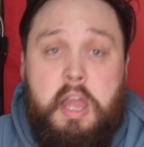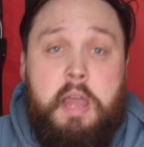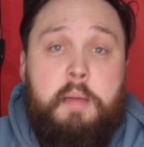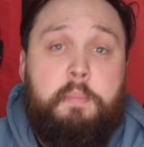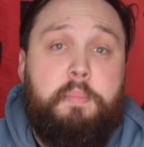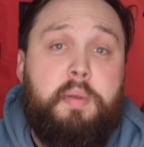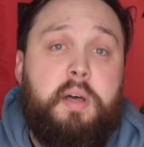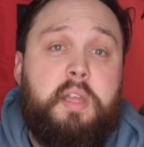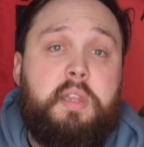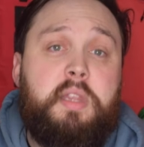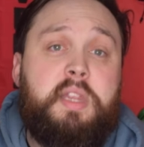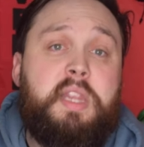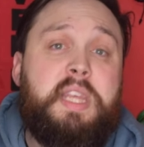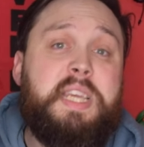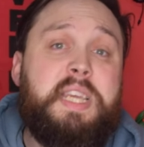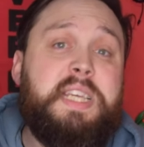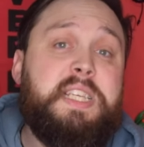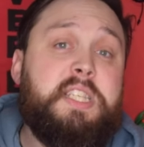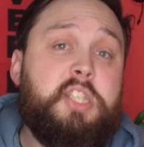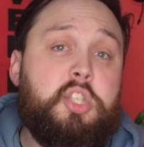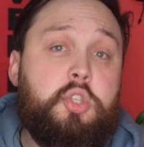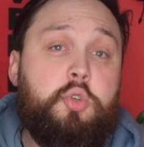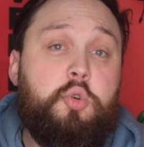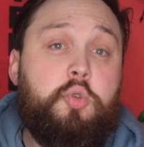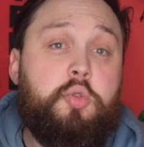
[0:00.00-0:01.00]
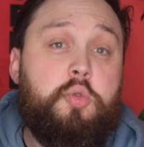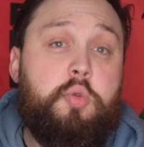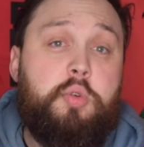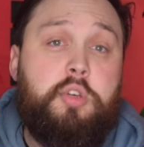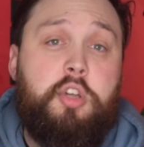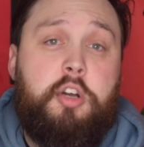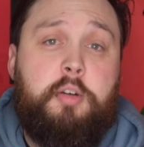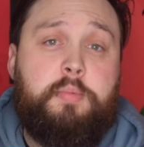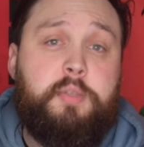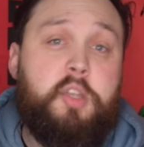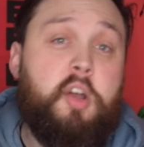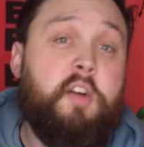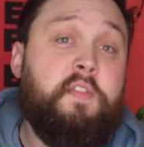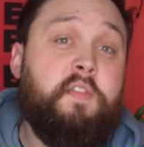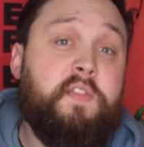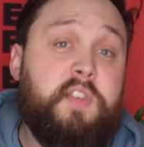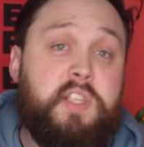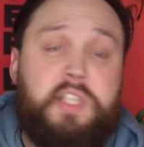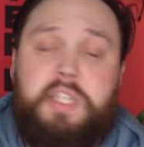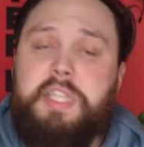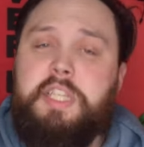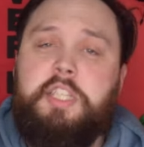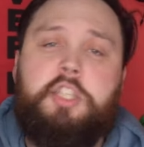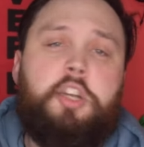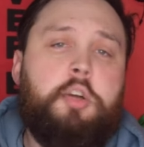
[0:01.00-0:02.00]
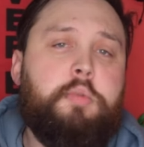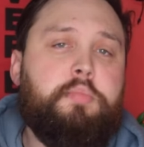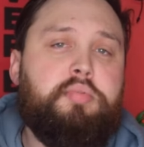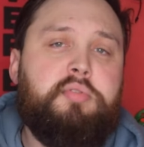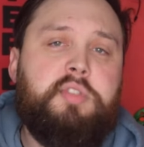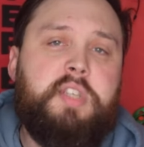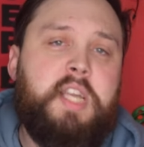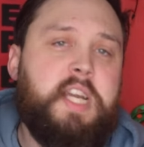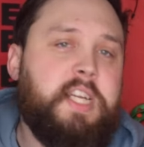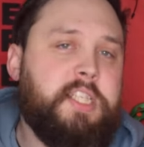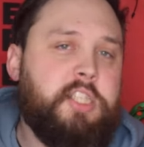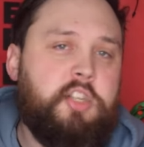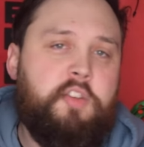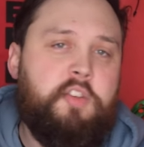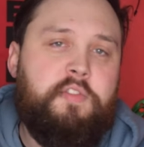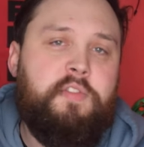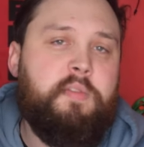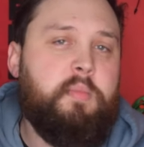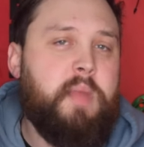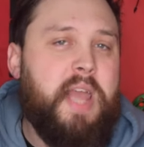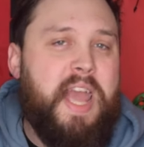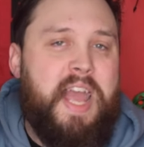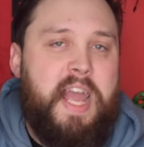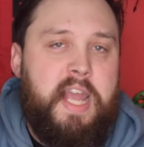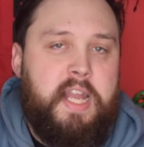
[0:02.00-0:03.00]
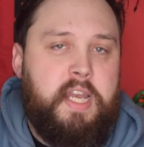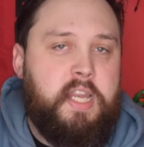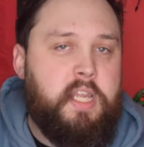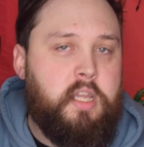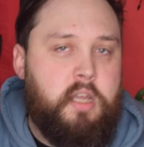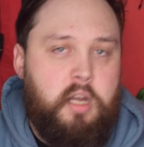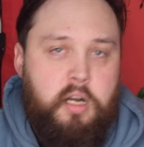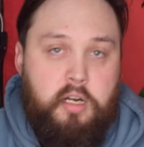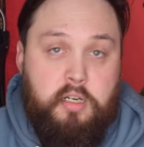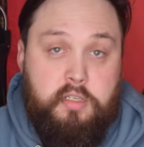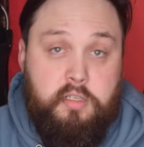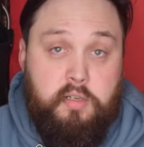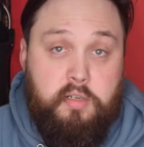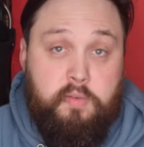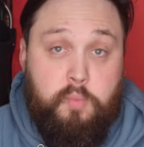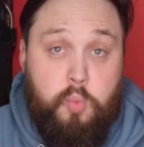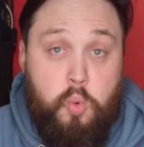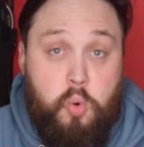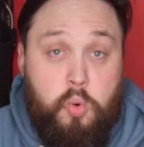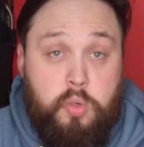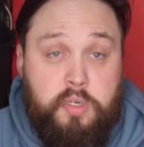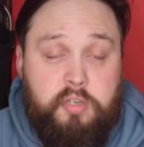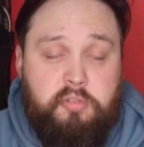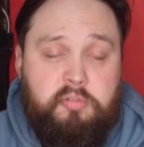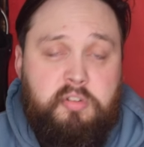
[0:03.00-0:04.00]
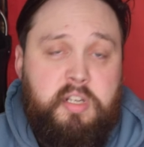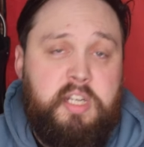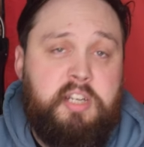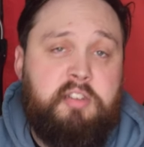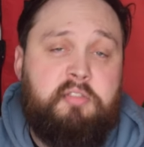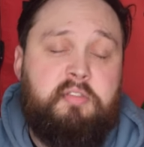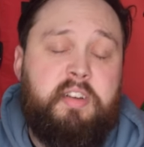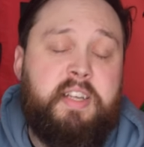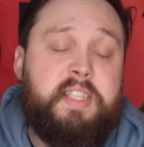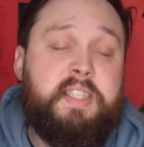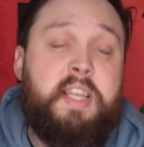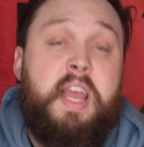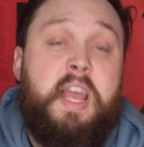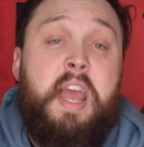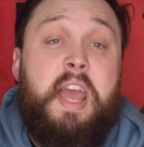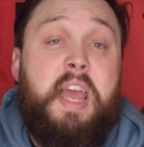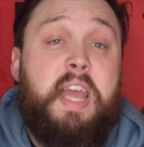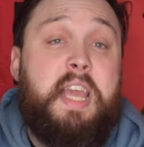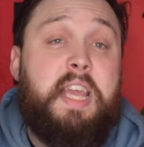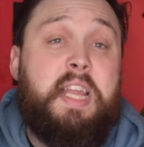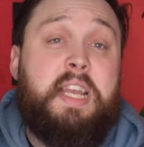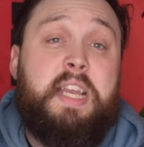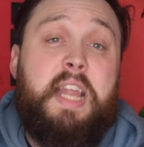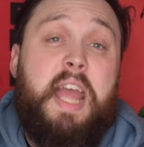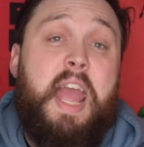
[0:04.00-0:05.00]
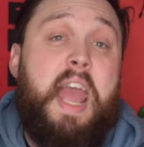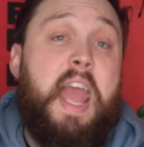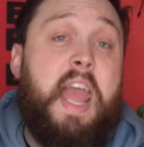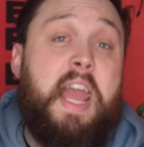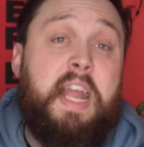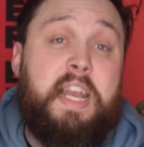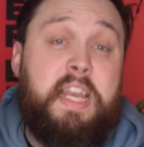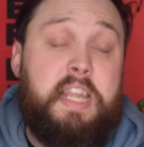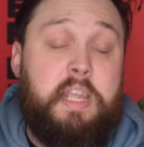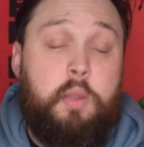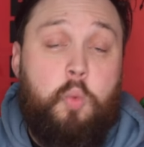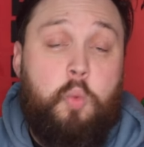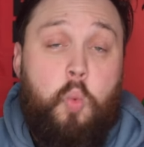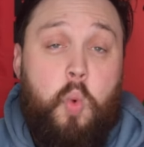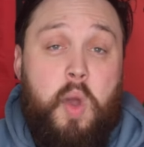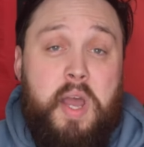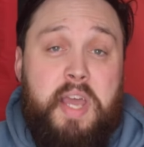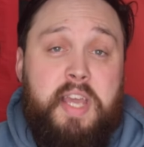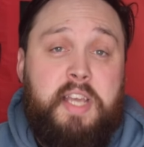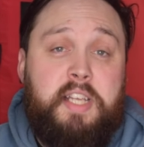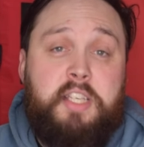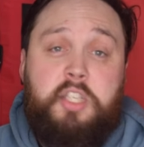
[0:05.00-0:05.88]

But these snorkel tops obviously don't protect you from any kind of water ingress in any way,